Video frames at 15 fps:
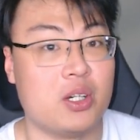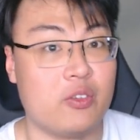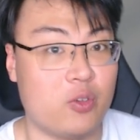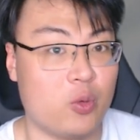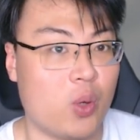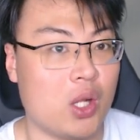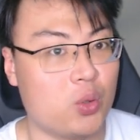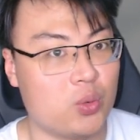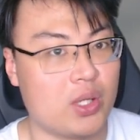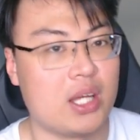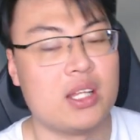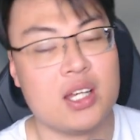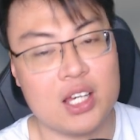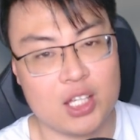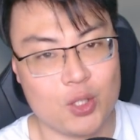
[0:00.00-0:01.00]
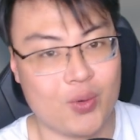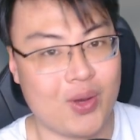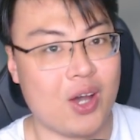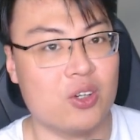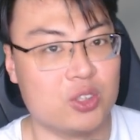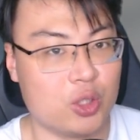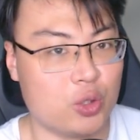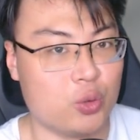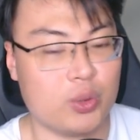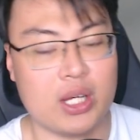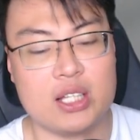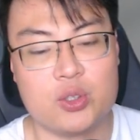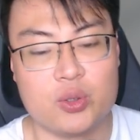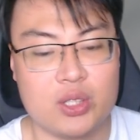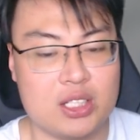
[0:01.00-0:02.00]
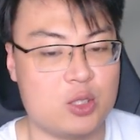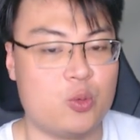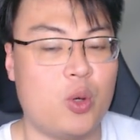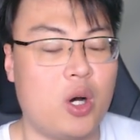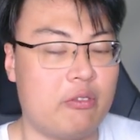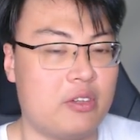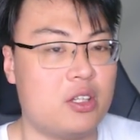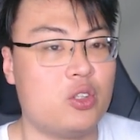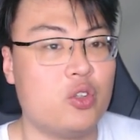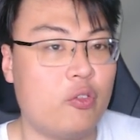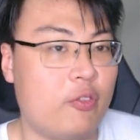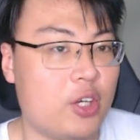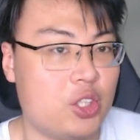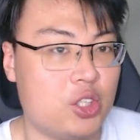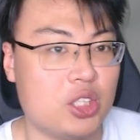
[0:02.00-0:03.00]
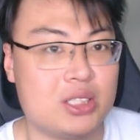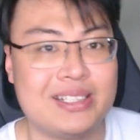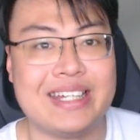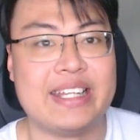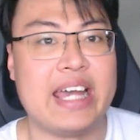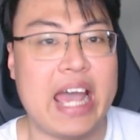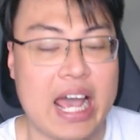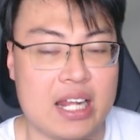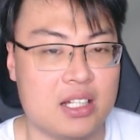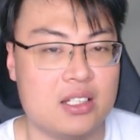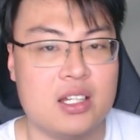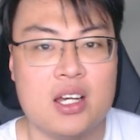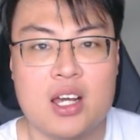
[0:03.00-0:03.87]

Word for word: If you want to do that, you can also do that. So this is one of the new features that they added.